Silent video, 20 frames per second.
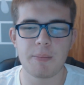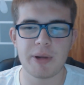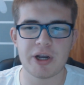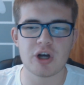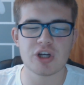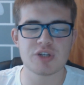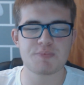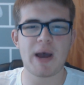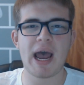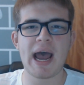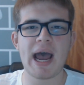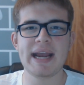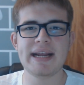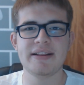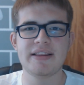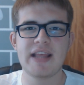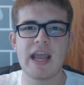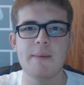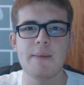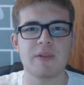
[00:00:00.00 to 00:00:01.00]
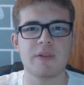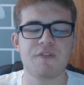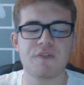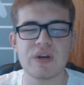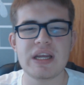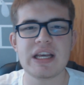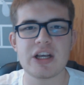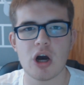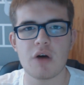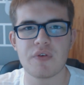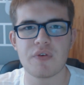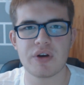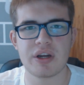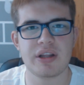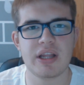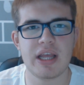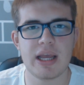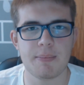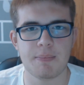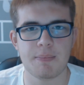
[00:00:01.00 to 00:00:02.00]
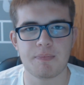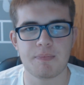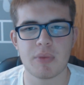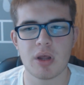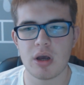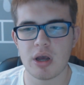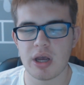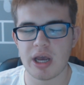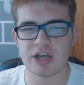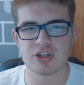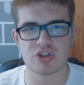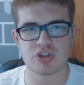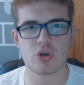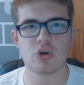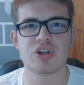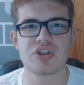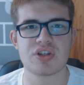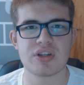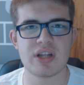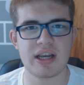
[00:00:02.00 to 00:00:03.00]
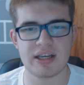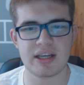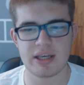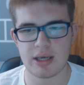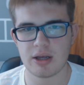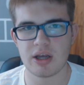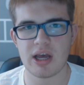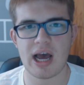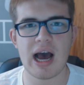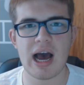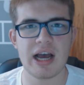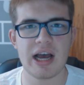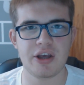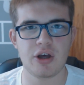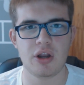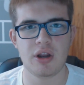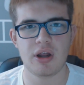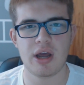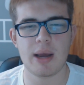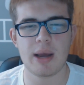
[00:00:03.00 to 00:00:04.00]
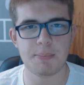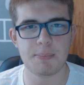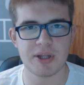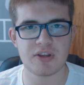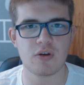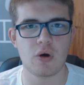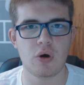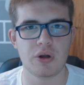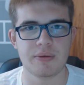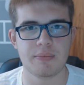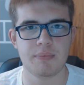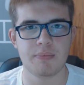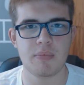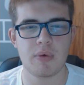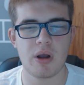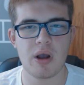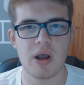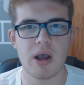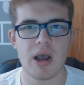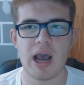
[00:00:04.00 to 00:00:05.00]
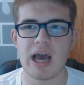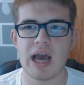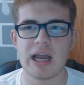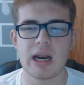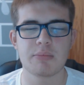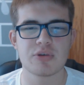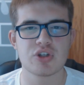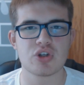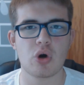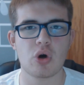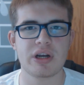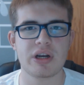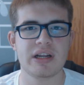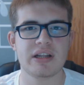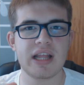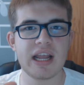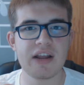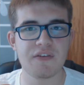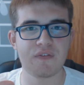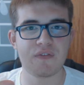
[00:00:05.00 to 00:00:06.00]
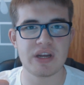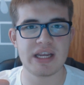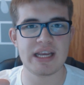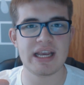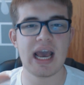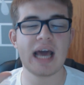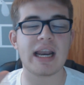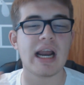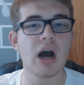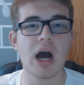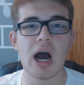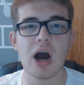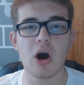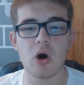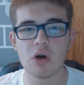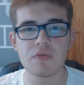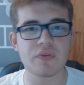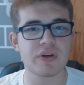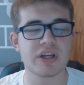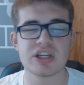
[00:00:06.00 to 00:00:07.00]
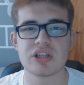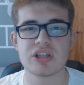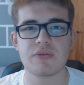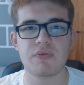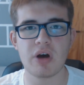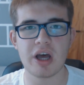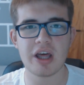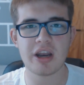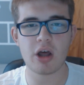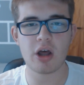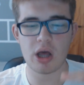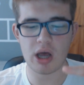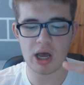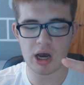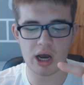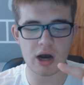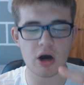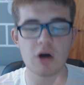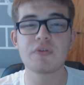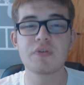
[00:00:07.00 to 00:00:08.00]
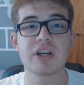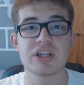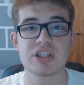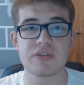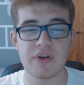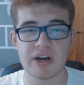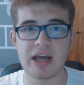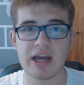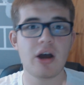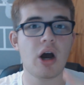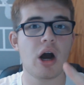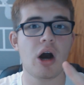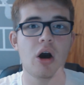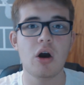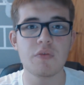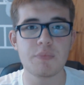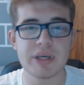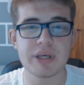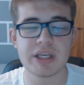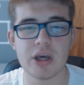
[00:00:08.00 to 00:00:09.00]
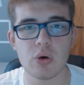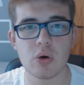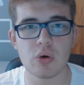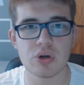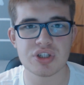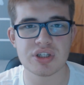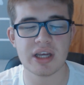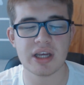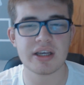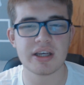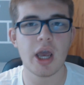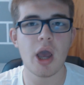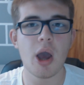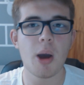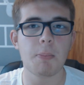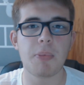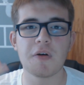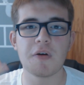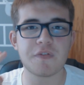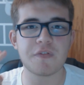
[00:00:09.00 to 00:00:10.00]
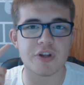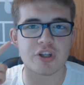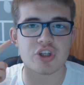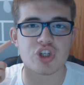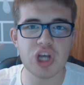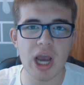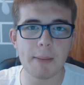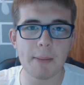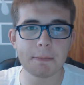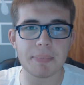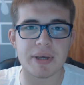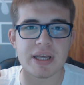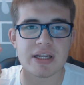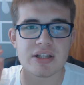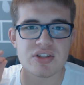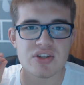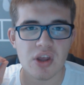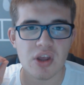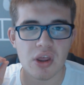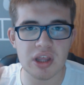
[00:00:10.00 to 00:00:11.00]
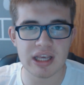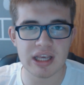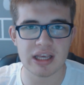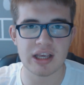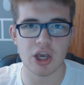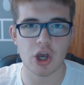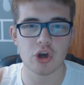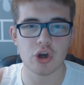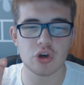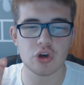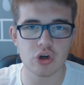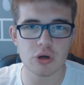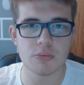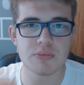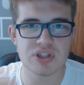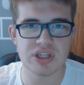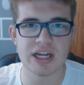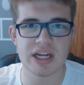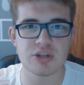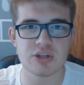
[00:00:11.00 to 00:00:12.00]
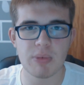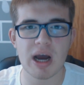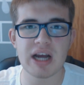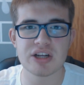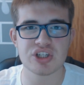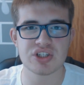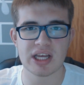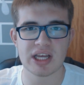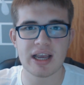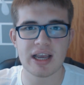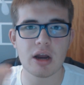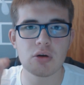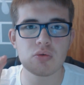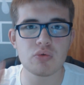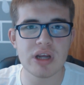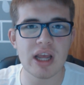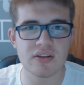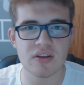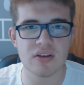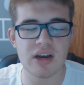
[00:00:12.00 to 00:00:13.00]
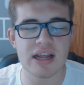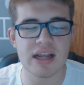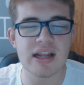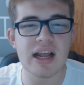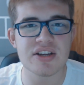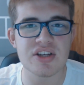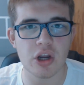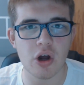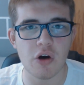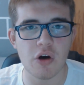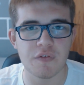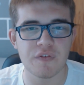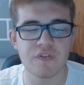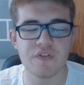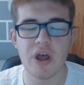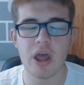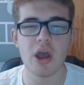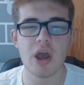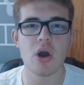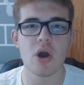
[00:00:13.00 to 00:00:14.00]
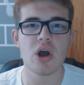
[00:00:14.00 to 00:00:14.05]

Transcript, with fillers: Because behind them, the three covering them is Lustig, Ajer and Bitton. And I'm sorry, they three, and I, I love Kristoffer, I, I, love Kristoffer, I love Mikael Lustig, but for Champions League group stage matches, I can't reiterate this enough,